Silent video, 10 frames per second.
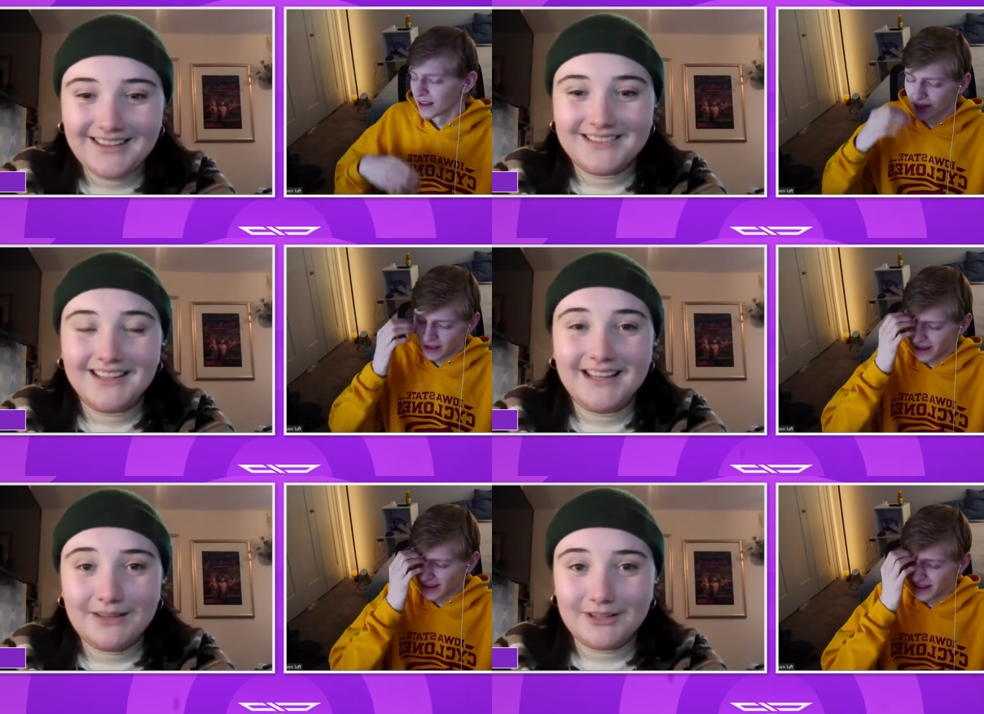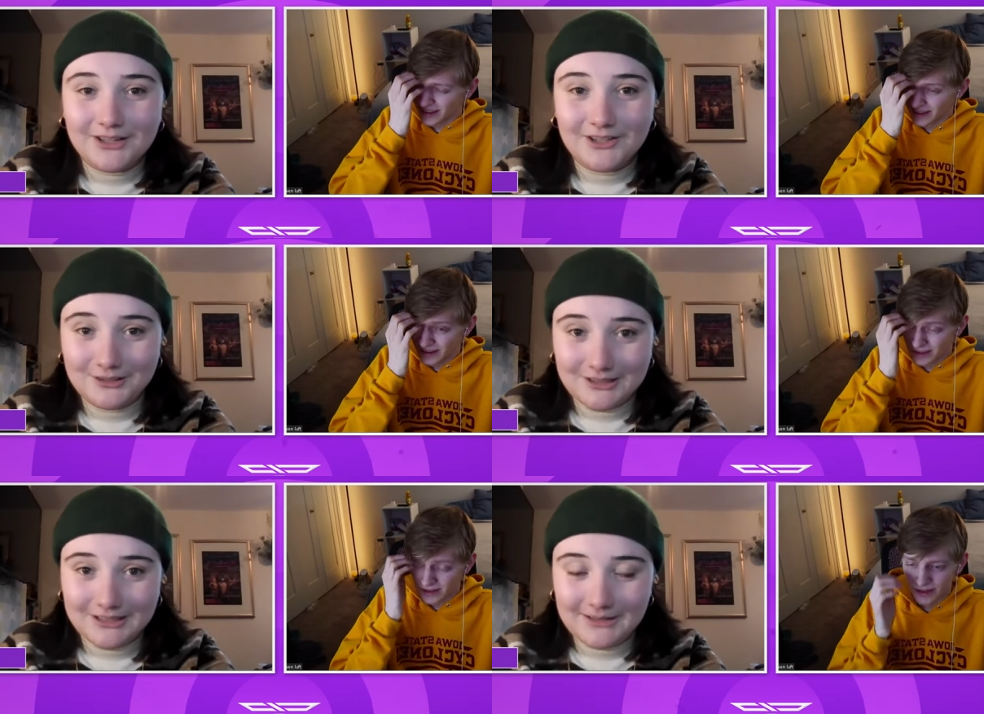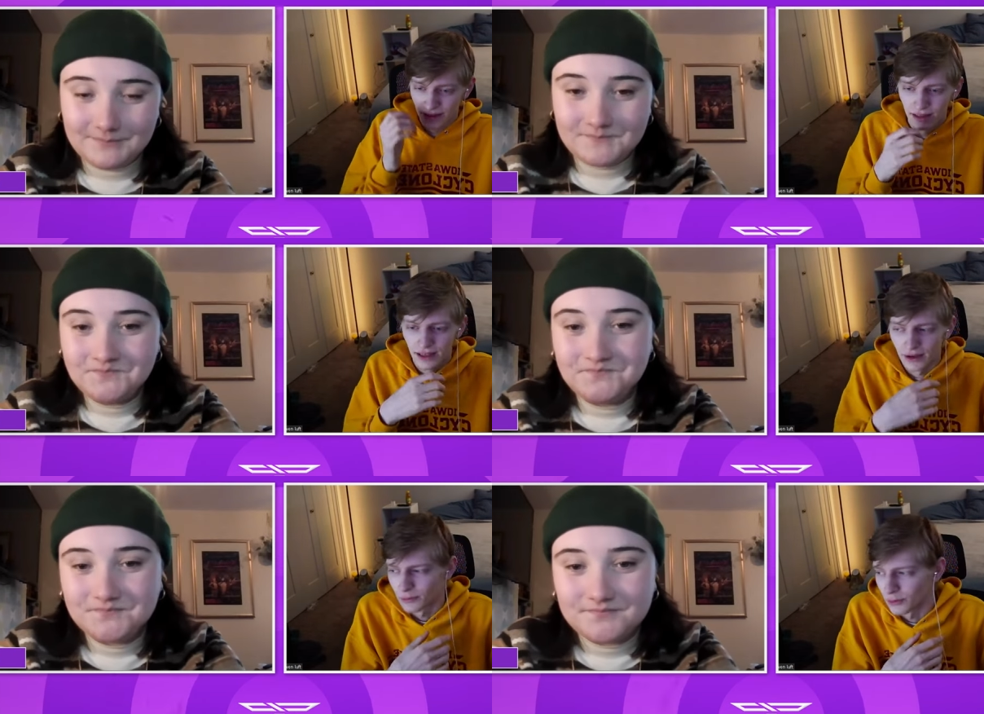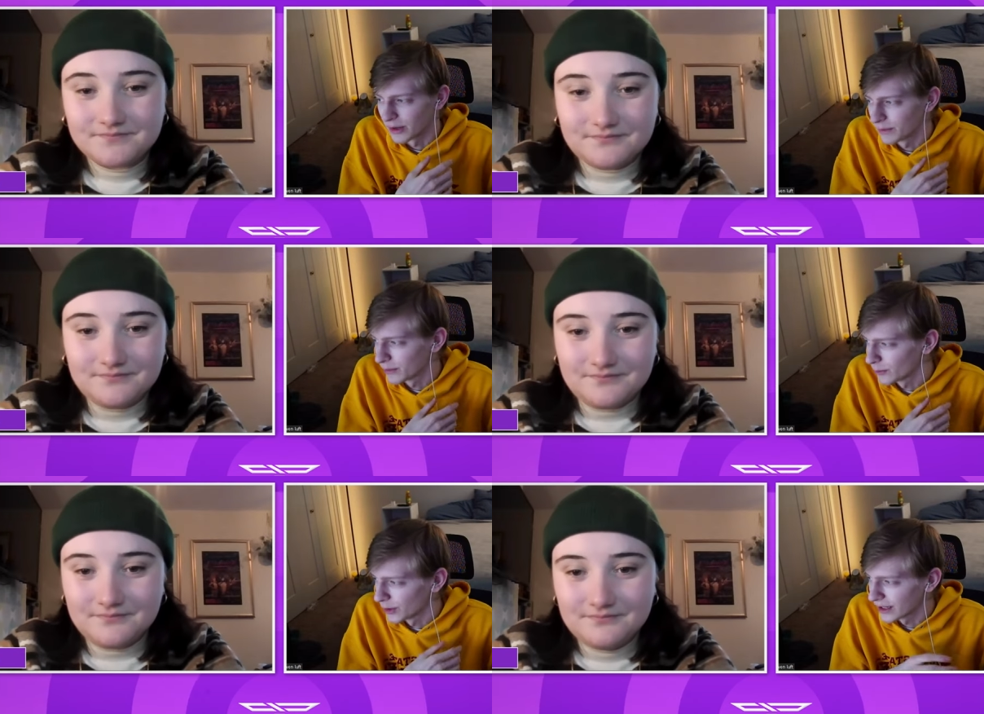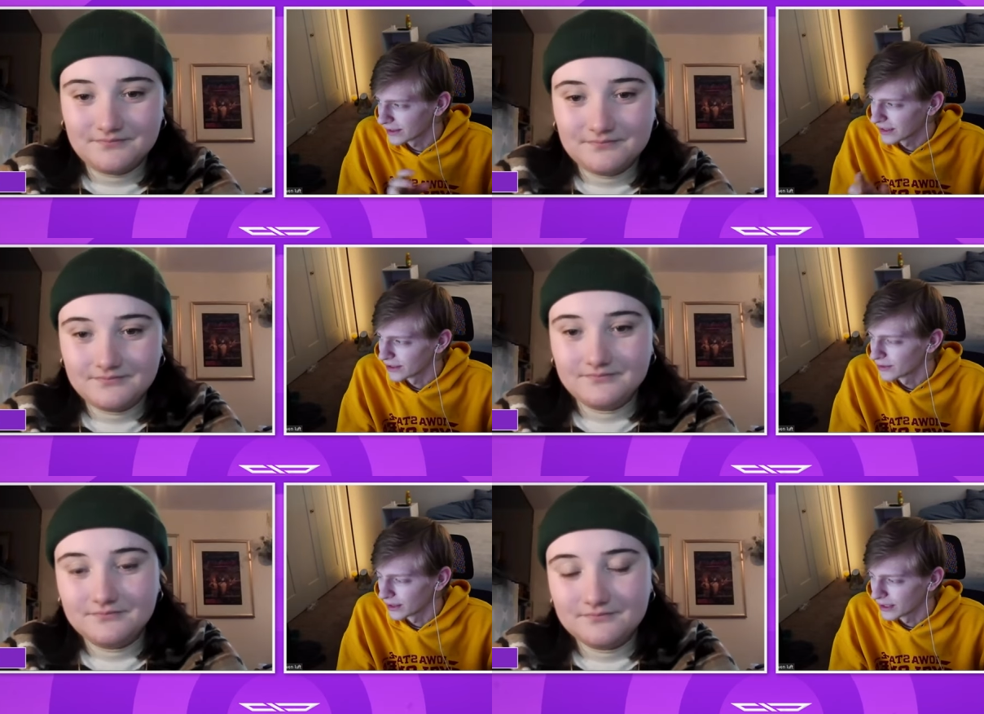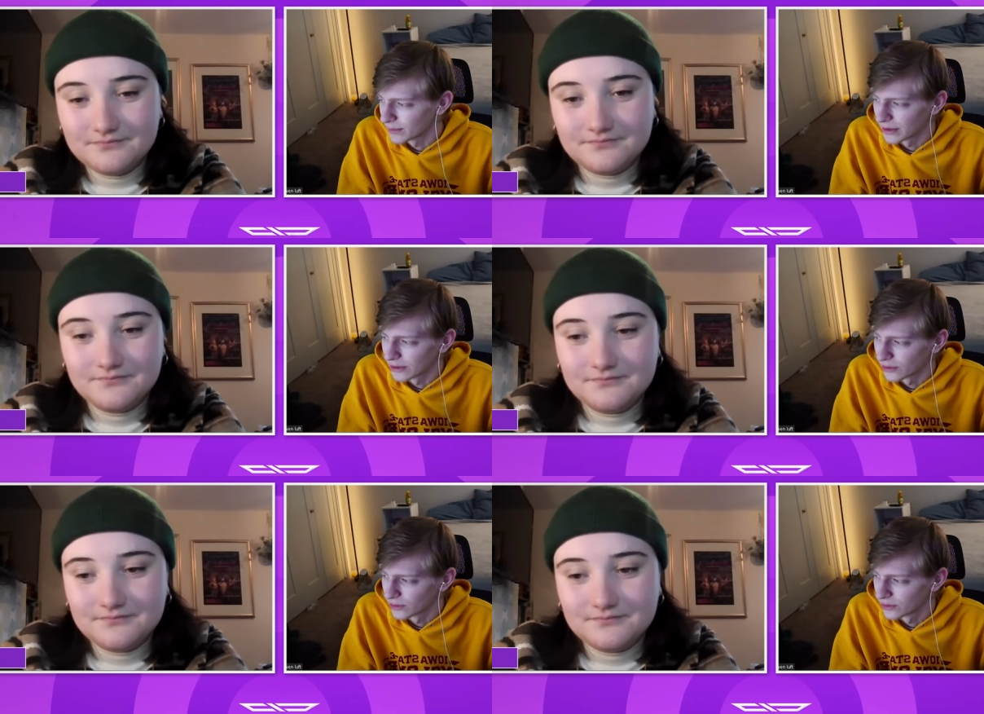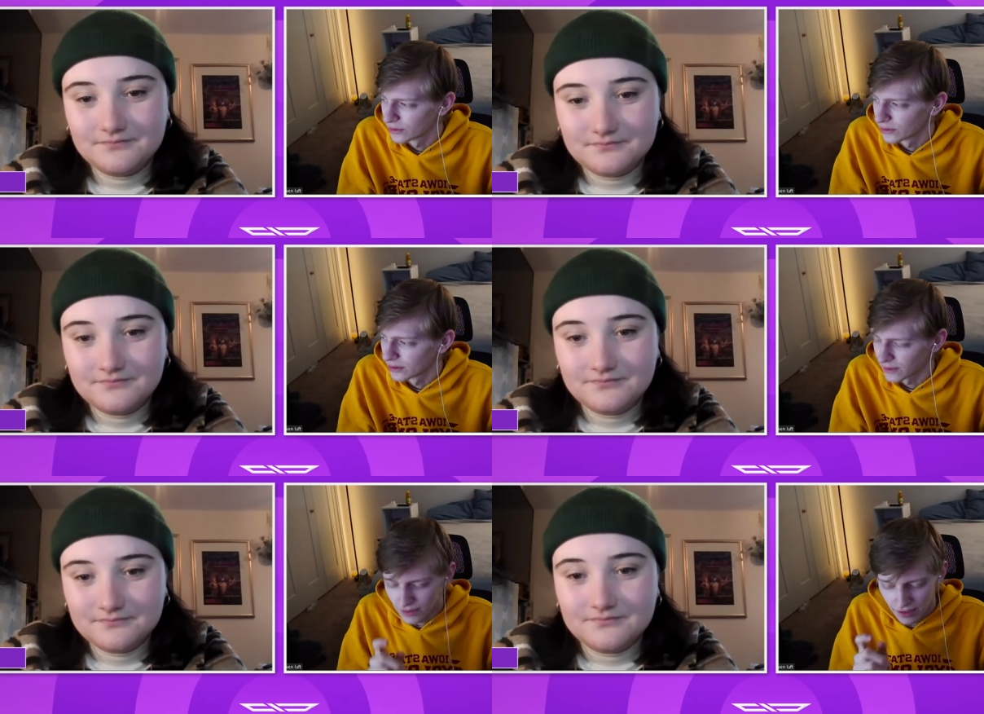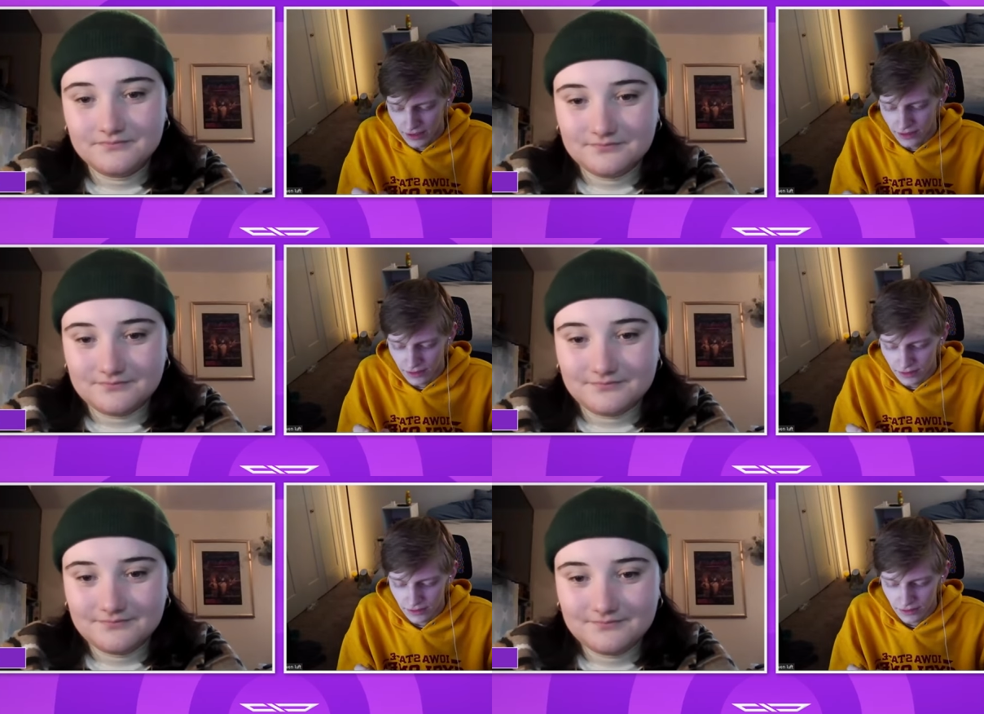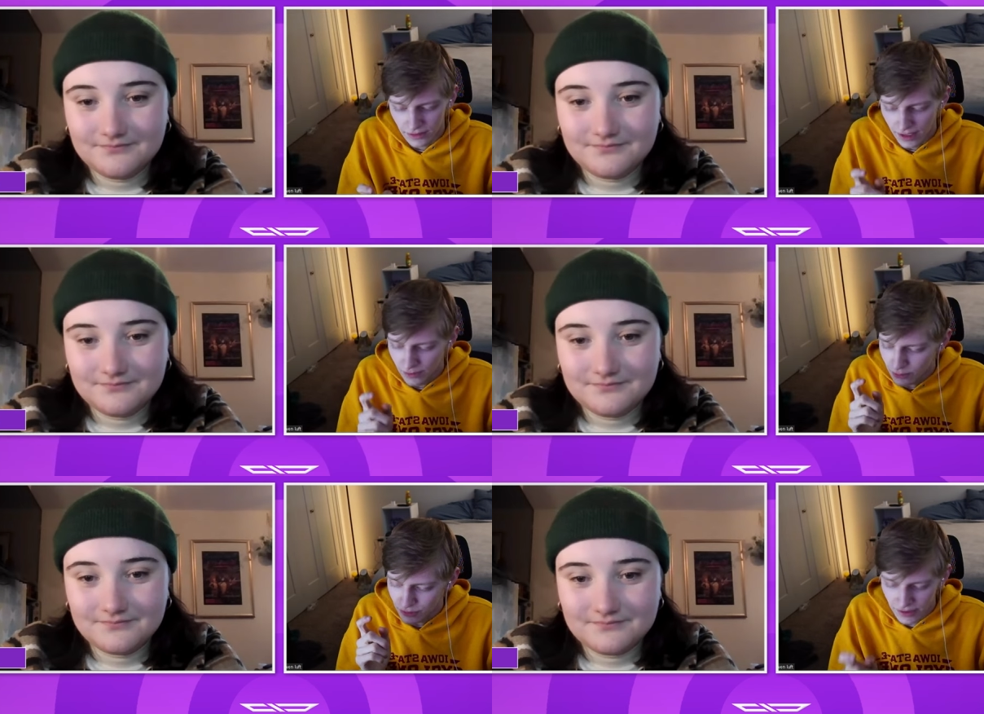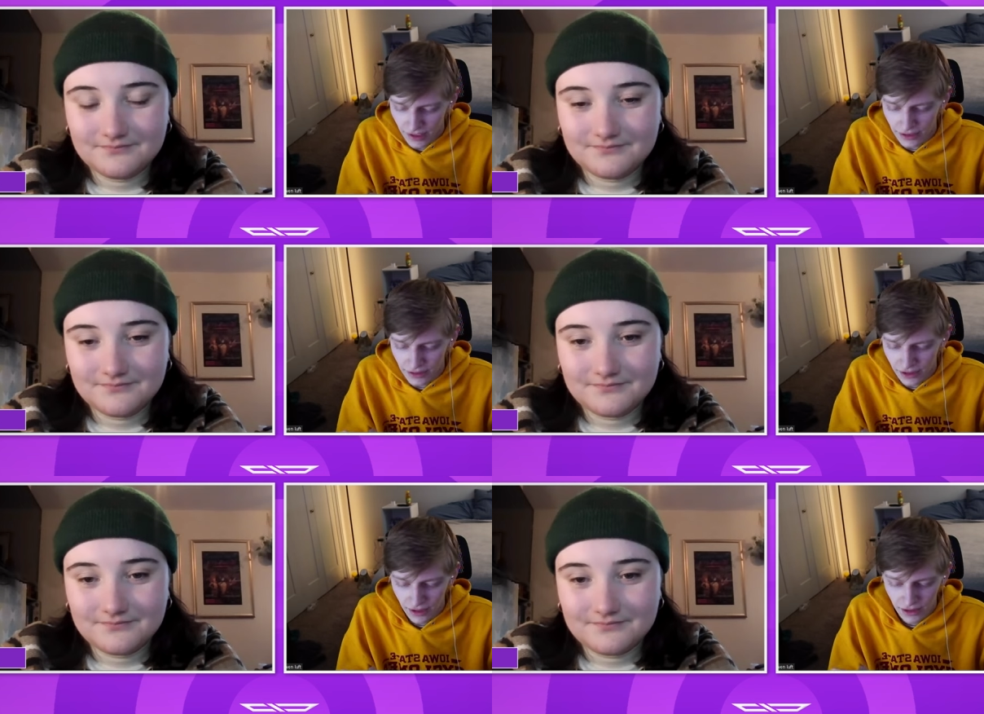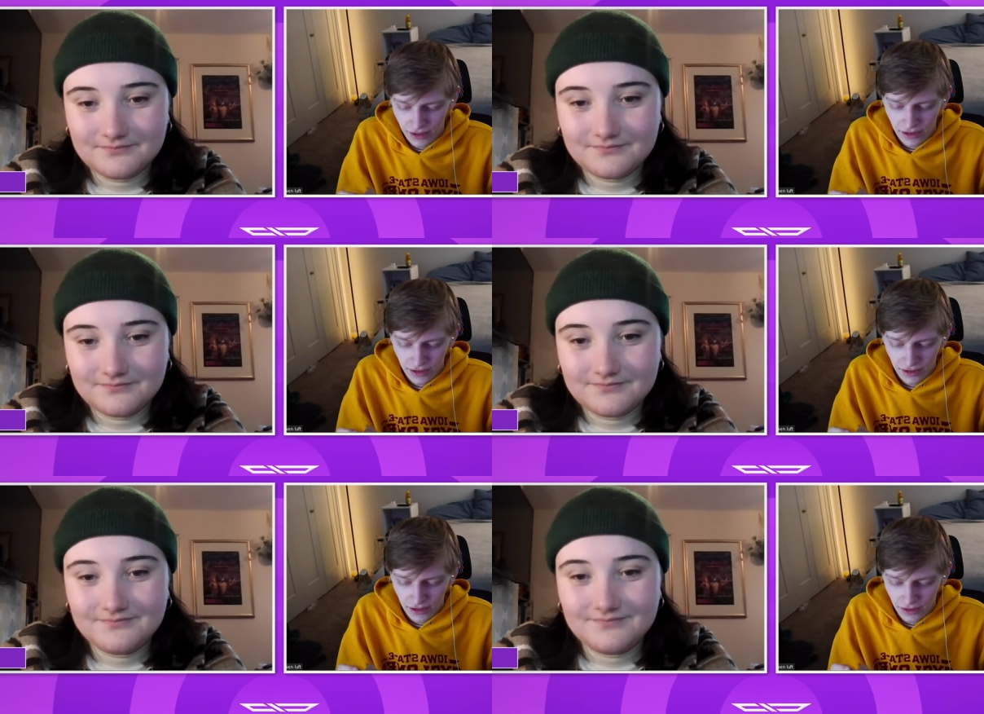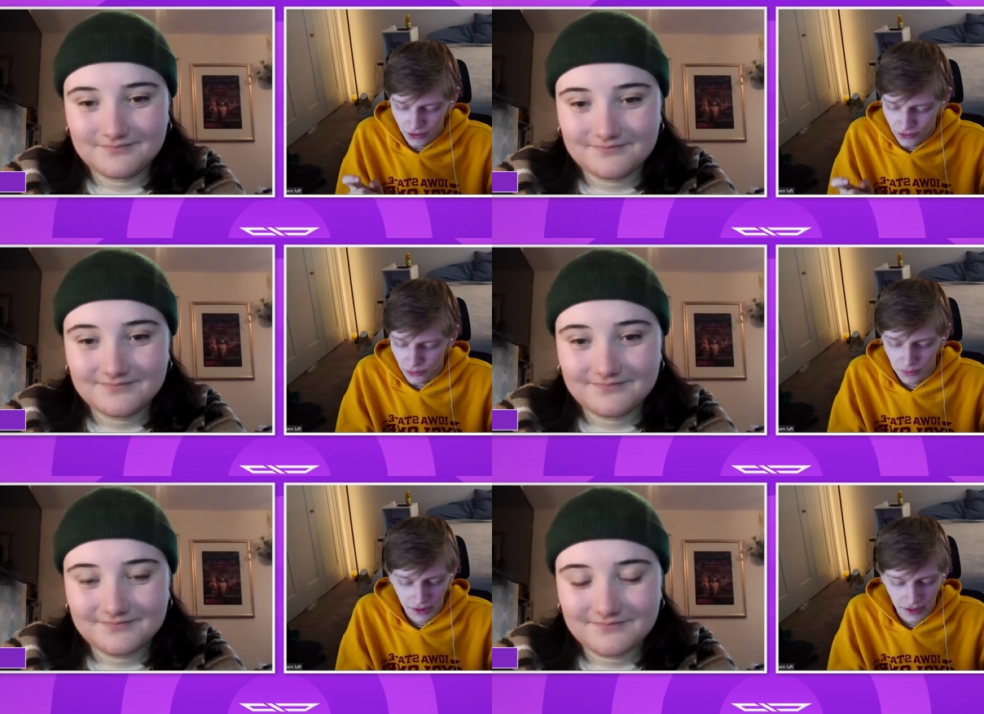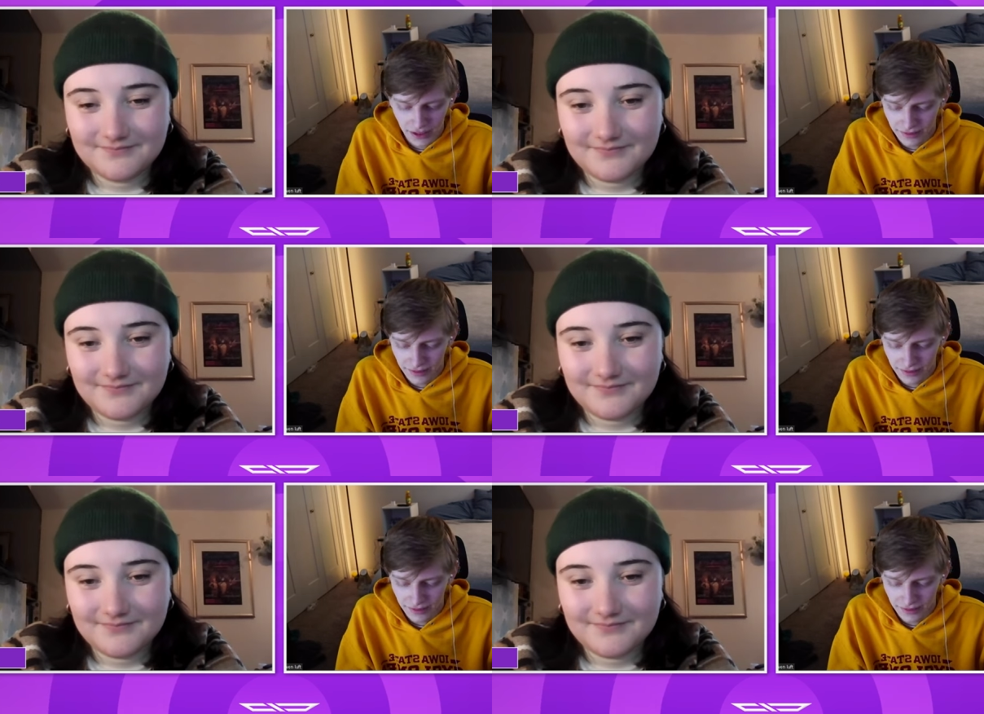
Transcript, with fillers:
Speaker 1: Yeah. it's I, like having a toddler.
Speaker 2: right when I sent you the email saying Mhm. I will send the Zoom link in a